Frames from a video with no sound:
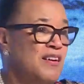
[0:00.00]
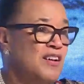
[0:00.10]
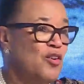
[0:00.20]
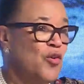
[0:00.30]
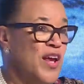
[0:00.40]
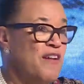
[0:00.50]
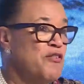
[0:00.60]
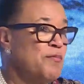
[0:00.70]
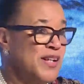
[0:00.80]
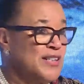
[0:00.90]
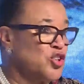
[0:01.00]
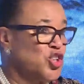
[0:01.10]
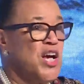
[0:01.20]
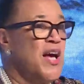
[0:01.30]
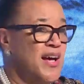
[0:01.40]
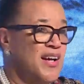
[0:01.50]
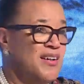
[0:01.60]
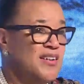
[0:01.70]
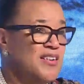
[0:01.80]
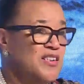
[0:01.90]
on everybody's chair
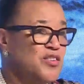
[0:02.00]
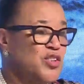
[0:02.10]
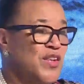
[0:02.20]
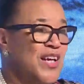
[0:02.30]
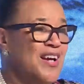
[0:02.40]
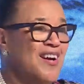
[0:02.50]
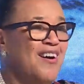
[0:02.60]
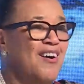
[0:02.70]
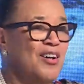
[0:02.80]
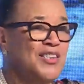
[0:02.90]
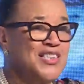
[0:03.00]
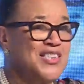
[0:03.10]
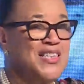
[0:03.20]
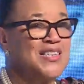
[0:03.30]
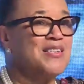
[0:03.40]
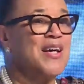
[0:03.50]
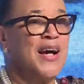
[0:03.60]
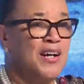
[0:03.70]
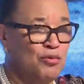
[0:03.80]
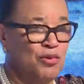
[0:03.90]
so they can't sit
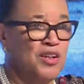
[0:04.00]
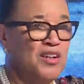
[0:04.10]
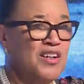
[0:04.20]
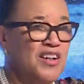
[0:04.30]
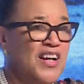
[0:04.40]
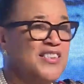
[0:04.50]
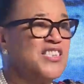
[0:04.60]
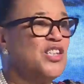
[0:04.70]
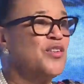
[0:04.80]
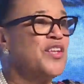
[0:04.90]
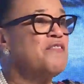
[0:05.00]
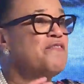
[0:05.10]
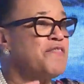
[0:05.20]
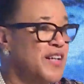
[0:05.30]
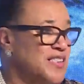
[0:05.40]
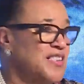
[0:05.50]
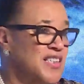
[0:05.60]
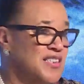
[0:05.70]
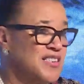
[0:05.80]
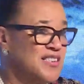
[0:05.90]
down until they fix
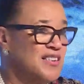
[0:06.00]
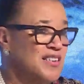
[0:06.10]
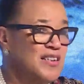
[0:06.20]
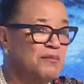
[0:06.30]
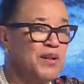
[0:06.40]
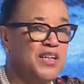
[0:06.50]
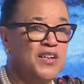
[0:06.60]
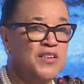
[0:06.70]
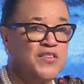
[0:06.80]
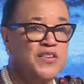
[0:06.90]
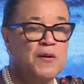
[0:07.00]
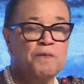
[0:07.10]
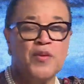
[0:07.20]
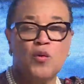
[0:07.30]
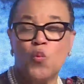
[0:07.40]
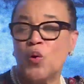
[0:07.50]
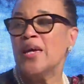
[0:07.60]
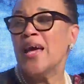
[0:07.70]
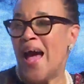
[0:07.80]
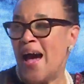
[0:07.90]
this. Because
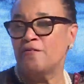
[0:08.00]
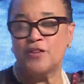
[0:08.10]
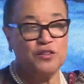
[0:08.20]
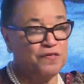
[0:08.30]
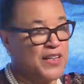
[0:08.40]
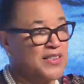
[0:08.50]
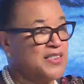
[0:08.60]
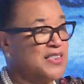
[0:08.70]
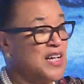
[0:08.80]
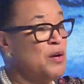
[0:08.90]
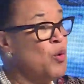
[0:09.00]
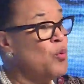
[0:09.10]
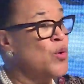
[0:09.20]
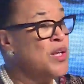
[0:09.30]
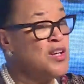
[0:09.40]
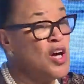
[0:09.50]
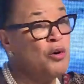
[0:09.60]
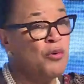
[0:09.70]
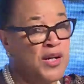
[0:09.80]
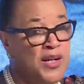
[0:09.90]
we have to fix it. And what we
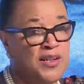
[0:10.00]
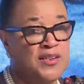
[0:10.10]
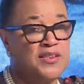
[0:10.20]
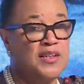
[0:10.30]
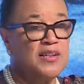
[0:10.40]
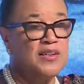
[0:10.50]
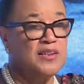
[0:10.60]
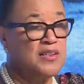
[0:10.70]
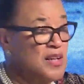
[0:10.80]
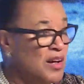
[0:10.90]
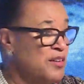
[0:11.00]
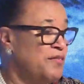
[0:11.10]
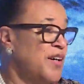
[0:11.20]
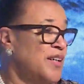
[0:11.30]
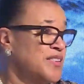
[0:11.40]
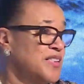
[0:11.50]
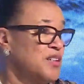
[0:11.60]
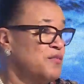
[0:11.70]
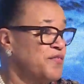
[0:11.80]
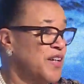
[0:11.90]
know is none of us
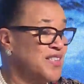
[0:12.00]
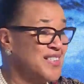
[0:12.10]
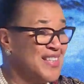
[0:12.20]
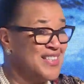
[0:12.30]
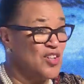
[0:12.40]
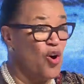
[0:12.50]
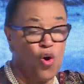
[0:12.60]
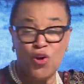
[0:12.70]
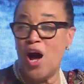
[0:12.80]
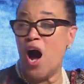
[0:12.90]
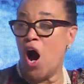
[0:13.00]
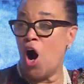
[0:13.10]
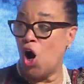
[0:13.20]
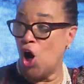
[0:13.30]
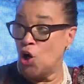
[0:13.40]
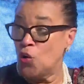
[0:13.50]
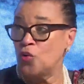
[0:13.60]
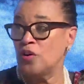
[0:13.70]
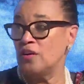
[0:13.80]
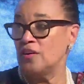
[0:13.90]
can fix this on our
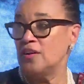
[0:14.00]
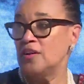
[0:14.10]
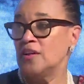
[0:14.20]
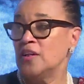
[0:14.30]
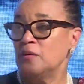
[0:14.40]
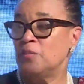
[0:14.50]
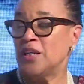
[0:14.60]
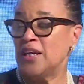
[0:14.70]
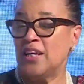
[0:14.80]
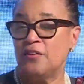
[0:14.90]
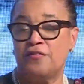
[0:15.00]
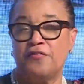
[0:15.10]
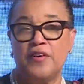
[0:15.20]
own. But if